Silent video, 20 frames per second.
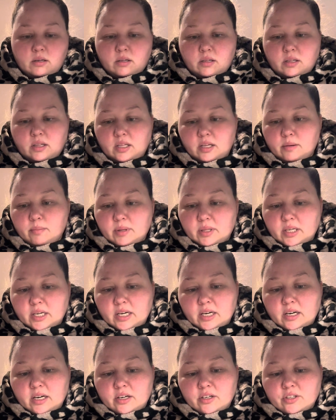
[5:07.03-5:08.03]
The ability
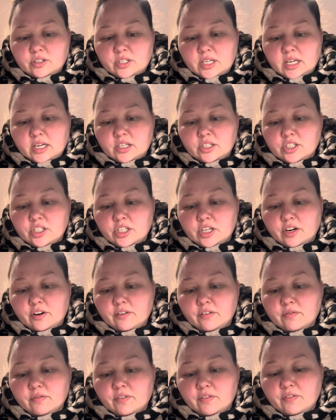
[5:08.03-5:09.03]
to understand and share
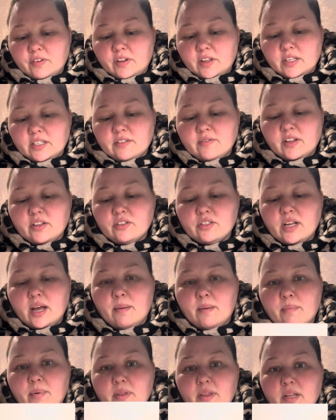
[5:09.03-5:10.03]
the feelings of others.
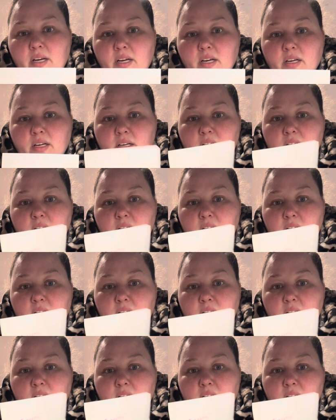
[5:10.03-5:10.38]
Empathy.